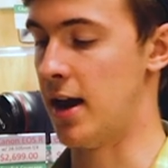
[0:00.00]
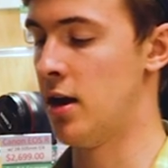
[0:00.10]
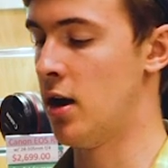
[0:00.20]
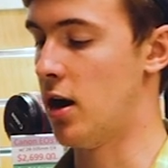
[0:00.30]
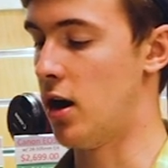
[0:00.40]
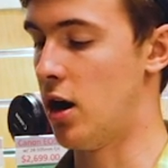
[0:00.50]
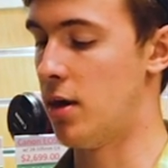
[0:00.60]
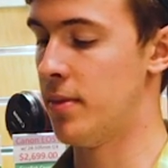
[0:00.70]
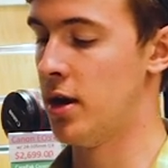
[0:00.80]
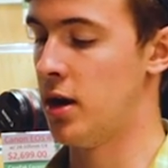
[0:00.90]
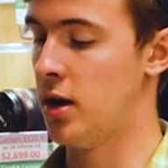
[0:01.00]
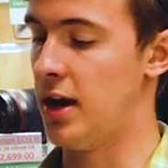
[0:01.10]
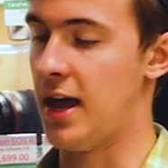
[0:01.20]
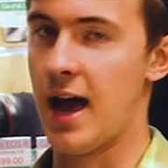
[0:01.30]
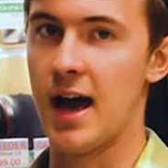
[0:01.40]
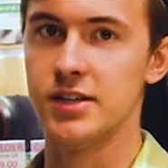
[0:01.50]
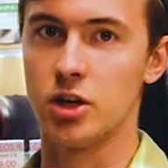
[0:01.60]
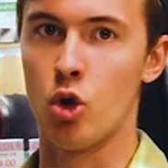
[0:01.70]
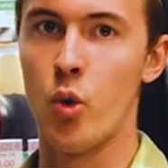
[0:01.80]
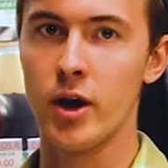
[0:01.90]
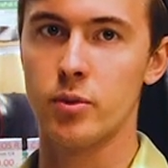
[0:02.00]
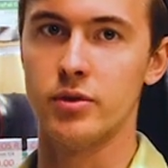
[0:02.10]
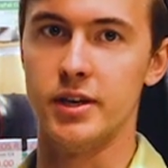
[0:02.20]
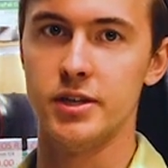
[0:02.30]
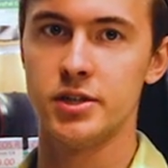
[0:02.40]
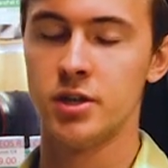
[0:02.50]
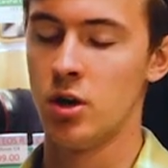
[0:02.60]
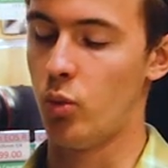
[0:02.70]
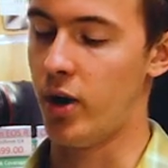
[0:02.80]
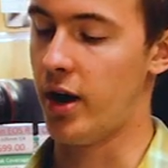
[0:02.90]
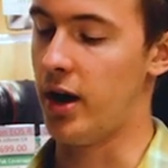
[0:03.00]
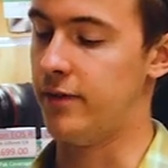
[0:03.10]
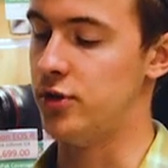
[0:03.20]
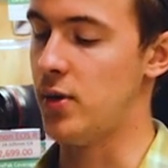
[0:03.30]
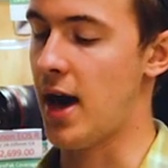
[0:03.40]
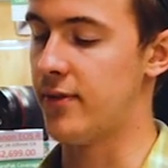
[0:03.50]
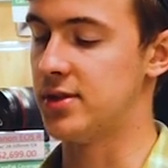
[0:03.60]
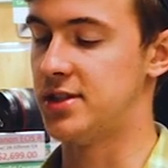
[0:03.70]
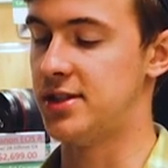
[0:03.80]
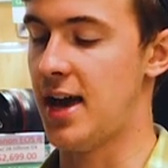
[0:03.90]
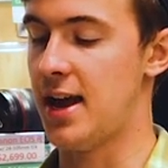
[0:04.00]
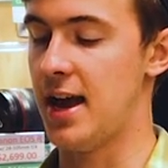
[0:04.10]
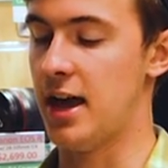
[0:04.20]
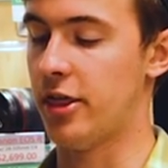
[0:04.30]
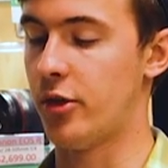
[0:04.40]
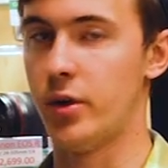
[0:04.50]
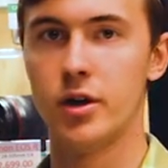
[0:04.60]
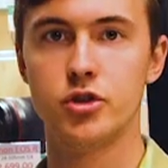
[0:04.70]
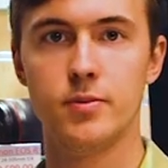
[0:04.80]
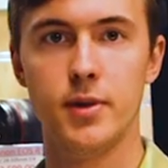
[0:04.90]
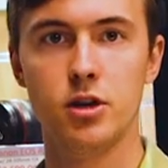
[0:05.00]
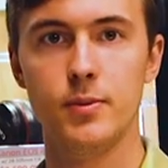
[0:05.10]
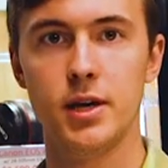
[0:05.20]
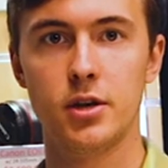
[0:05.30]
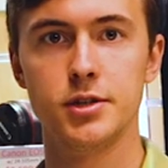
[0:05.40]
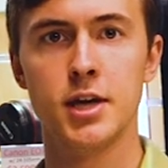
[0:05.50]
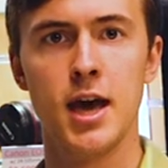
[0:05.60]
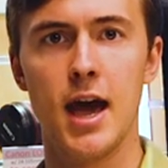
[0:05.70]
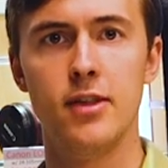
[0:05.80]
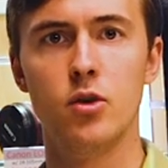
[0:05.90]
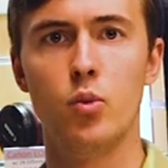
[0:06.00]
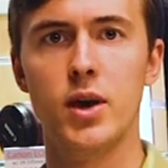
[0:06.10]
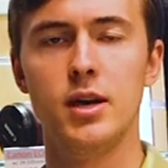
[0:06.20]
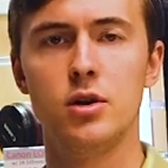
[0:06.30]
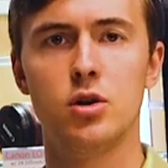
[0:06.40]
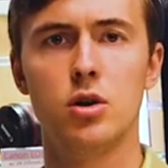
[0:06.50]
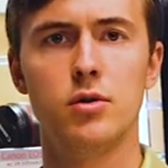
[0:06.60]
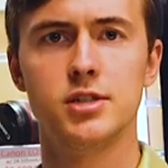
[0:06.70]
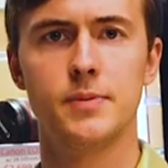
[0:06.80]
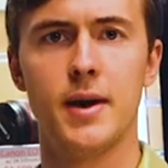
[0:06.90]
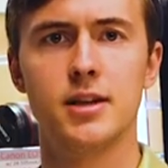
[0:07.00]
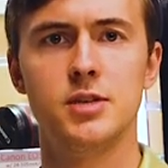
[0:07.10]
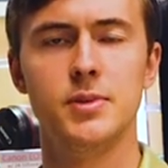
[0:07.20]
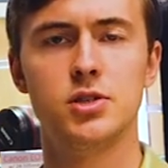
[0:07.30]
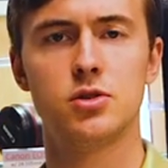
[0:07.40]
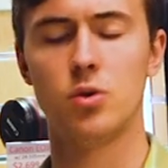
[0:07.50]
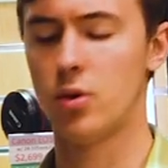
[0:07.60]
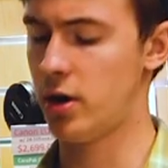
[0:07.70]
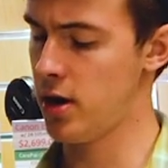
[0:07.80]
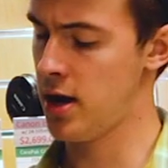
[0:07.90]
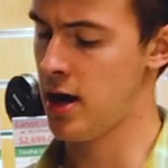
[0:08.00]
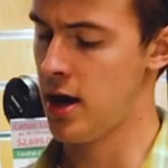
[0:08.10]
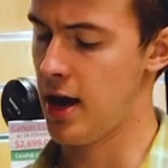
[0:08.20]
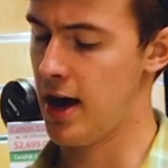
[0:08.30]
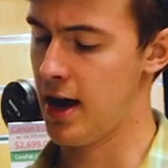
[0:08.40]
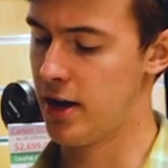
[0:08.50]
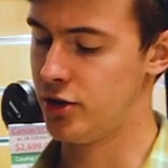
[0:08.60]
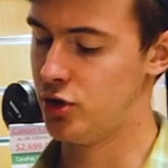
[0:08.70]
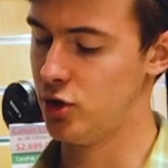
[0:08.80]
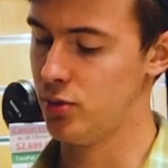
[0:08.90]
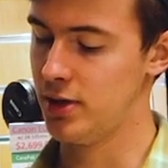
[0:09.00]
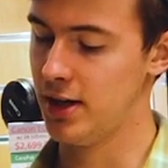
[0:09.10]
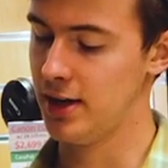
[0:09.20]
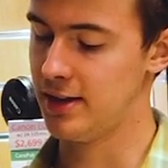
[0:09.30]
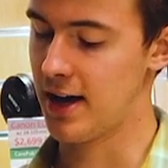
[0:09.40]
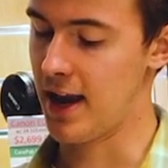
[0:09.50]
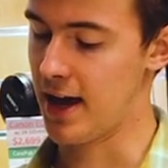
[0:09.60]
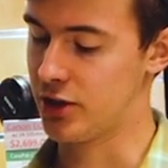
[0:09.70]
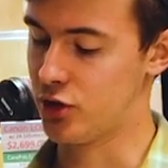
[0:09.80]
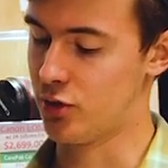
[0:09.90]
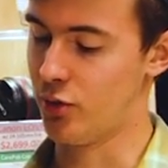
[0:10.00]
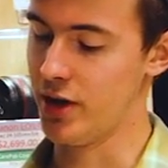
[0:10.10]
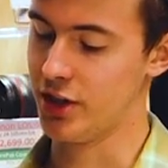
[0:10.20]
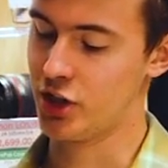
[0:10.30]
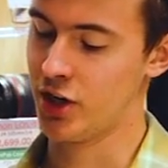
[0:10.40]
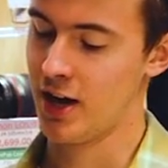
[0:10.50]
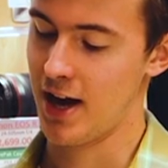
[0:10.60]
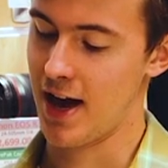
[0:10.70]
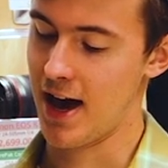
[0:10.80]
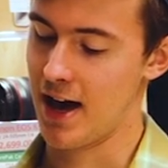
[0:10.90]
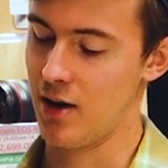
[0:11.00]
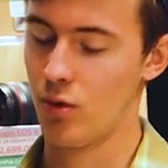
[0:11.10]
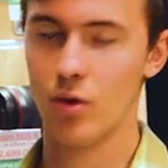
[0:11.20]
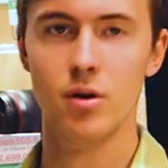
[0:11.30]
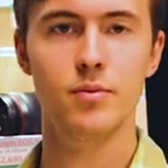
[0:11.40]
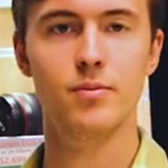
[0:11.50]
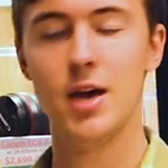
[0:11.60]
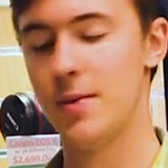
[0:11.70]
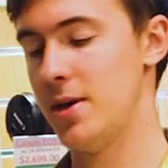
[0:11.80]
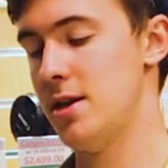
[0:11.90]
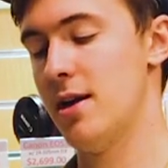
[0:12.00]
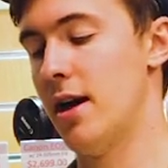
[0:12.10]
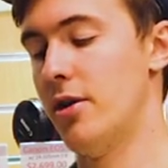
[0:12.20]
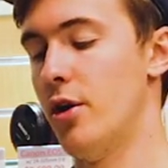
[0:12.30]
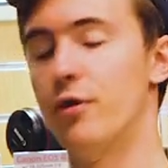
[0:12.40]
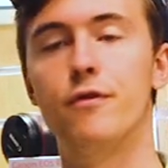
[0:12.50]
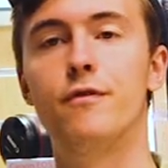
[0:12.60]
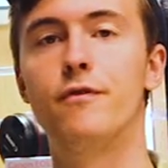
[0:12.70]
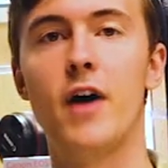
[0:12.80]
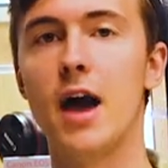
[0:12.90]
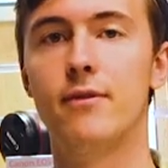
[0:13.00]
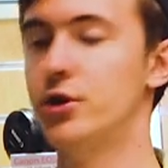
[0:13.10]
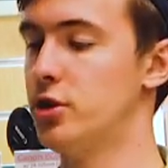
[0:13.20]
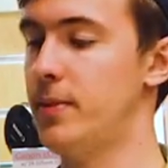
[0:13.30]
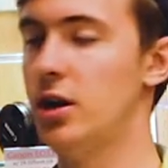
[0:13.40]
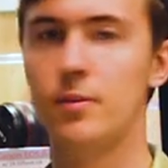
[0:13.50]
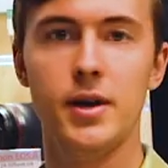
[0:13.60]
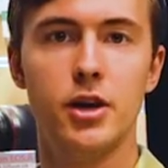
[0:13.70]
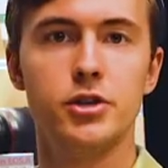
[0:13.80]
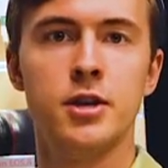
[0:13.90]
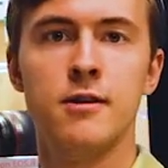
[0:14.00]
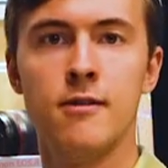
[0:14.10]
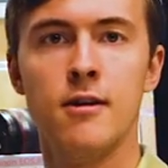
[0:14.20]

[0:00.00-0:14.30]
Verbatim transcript: at. Um, it has a quick release where if you have it set at 300 millimeters and the winning goal is about to be scored and you need that extra reach at maybe, I don't know, 500 millimeters,